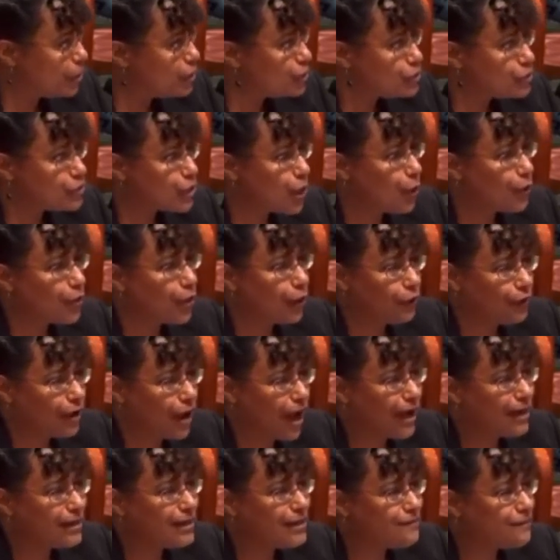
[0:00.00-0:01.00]
So they're
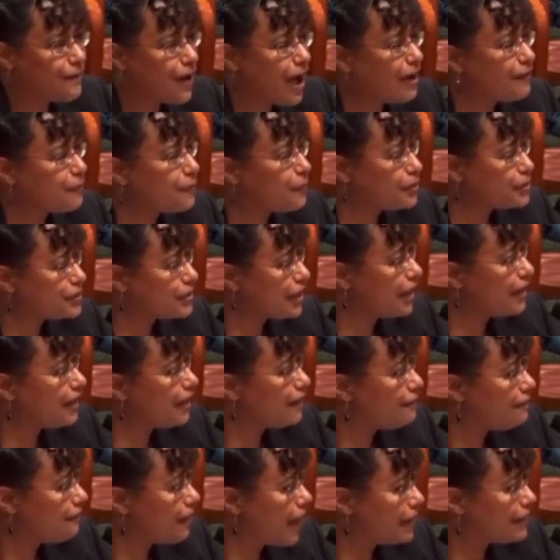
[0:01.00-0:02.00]
95%
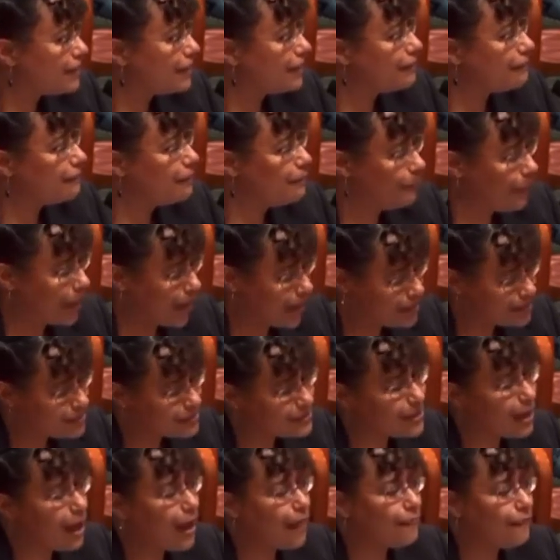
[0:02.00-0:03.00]
effective
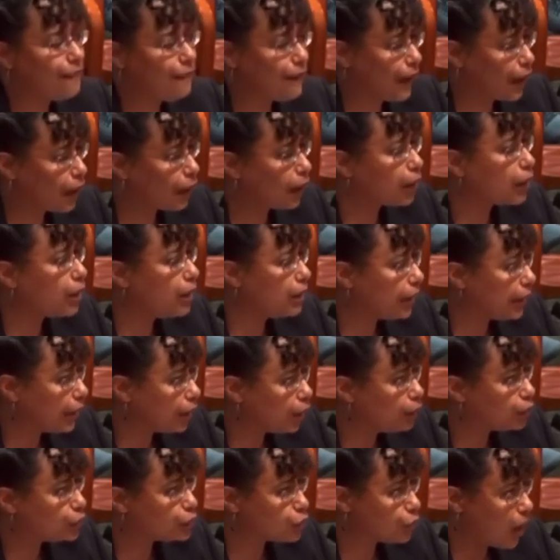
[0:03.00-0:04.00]
based on their
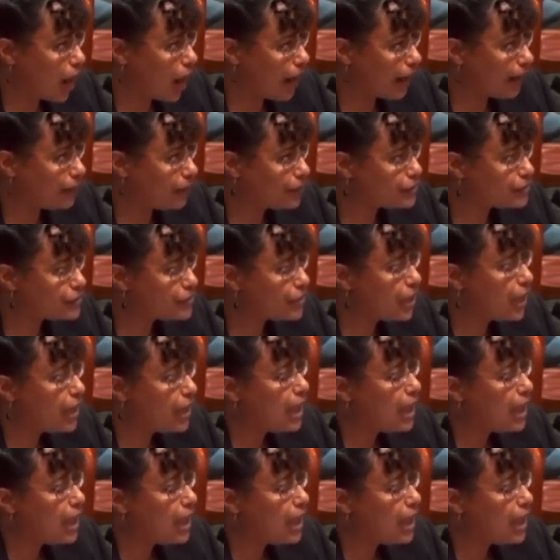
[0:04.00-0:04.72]
clinical trials